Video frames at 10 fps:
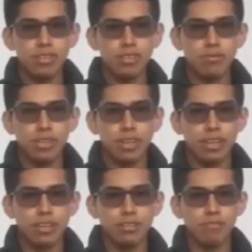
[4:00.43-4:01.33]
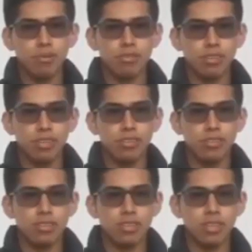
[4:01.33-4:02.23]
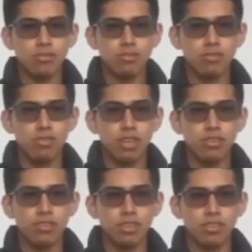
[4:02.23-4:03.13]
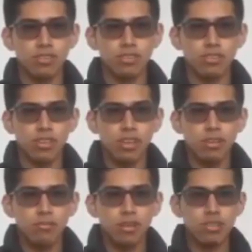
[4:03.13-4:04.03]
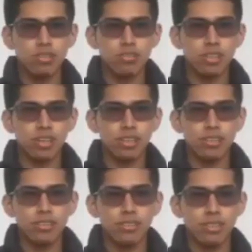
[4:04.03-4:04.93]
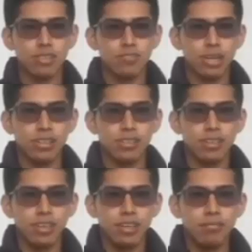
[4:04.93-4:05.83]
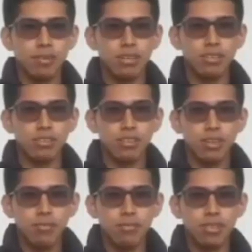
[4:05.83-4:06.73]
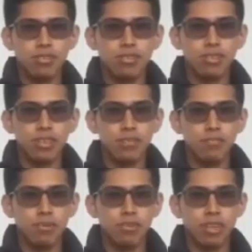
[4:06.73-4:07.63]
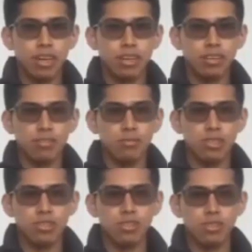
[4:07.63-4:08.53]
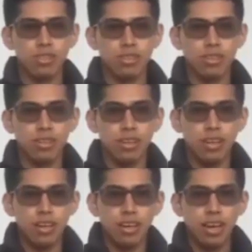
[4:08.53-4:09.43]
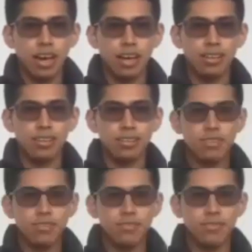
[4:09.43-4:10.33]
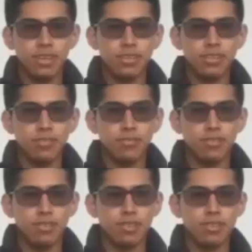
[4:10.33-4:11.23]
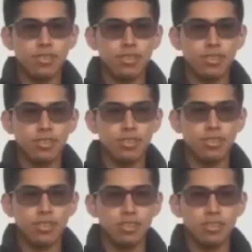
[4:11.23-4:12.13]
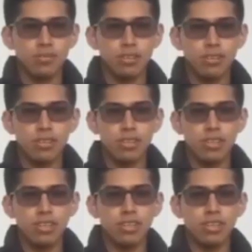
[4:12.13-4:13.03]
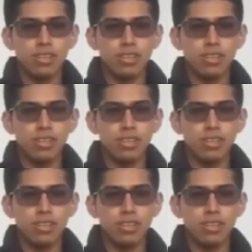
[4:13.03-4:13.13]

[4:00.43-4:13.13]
city with a great importance in the culture and traditions. Mention that it is Spain's major Mediterranean port and commercial center, and is famed for its individuality,